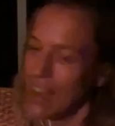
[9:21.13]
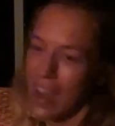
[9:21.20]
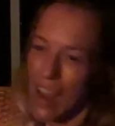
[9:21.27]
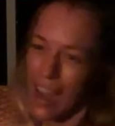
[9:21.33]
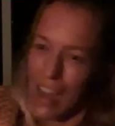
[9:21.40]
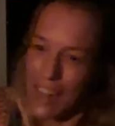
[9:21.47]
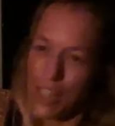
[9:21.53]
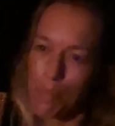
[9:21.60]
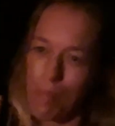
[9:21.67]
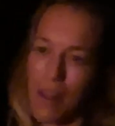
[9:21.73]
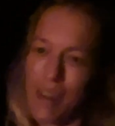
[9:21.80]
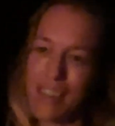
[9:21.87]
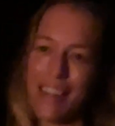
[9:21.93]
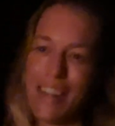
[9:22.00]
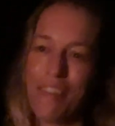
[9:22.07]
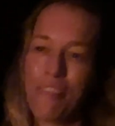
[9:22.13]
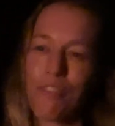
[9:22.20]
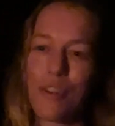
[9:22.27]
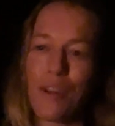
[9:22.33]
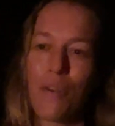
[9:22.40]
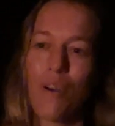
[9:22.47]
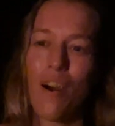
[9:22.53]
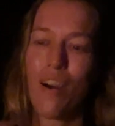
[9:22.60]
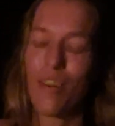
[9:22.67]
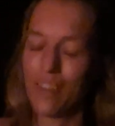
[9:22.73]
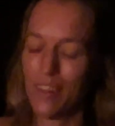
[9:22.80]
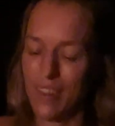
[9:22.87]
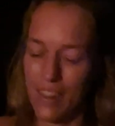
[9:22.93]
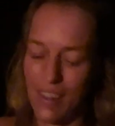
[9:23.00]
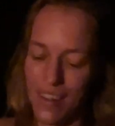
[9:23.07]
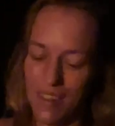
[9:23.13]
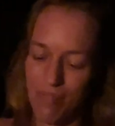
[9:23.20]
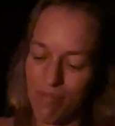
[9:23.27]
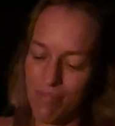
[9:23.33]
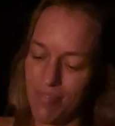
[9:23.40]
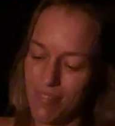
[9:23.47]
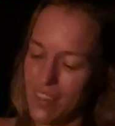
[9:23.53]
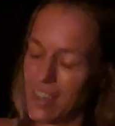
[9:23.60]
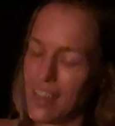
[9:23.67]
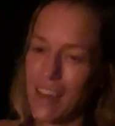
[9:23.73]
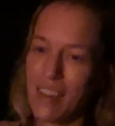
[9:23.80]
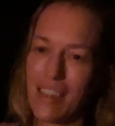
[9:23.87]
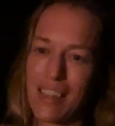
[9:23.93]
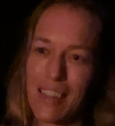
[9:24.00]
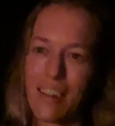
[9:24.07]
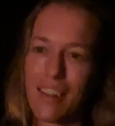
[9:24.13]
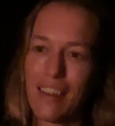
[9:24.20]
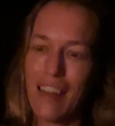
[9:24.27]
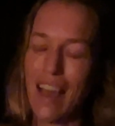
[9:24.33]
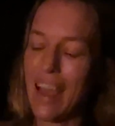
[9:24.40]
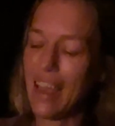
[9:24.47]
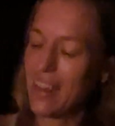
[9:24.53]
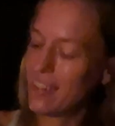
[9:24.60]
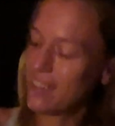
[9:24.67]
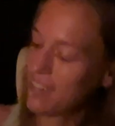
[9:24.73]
I just plugged it in for you all. It's got this little light